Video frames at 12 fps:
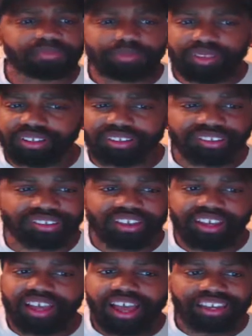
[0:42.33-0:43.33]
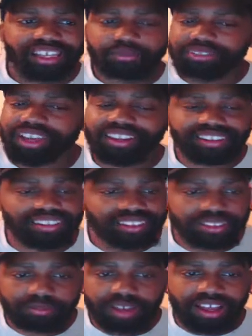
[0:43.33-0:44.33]
Miller, Aqib
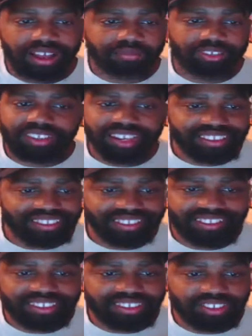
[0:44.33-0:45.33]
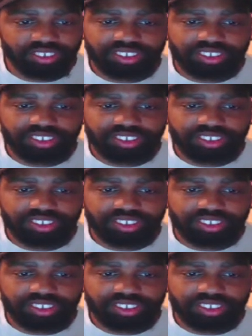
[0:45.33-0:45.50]
Talib, I'm just looking at this list, dude.